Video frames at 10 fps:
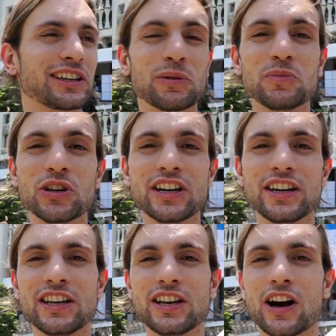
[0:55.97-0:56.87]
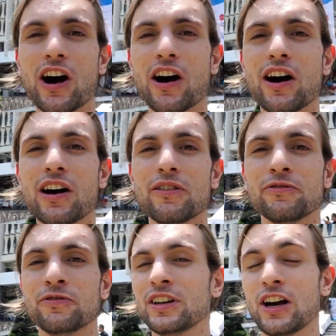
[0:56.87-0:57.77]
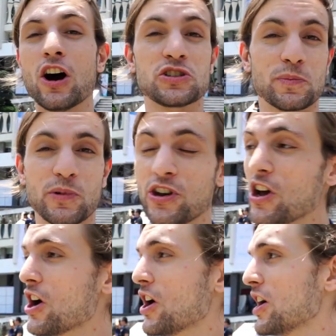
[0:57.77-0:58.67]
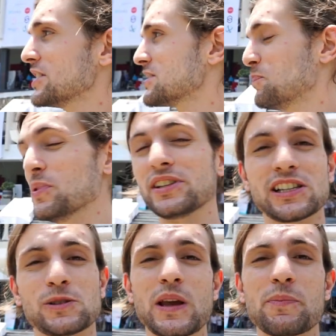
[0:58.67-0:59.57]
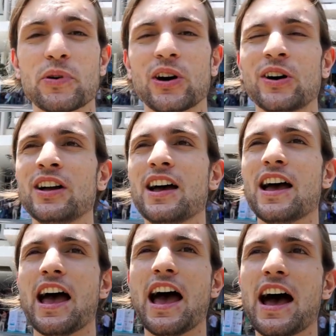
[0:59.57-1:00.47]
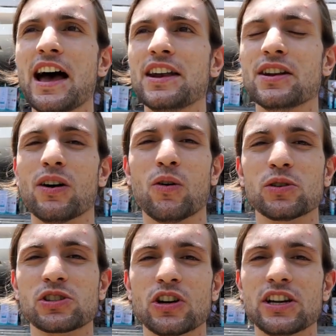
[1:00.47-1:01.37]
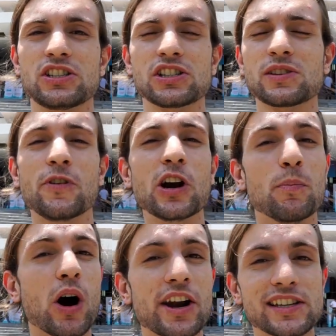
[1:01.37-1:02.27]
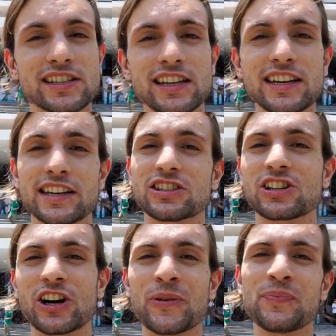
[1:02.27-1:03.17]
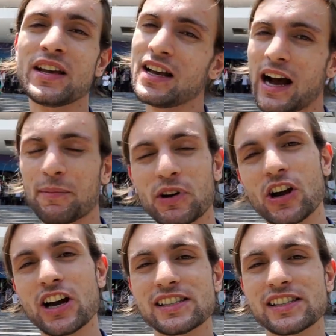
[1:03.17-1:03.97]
community of entrepreneurs, business people, and also it's just a very modern city. So I'm gonna go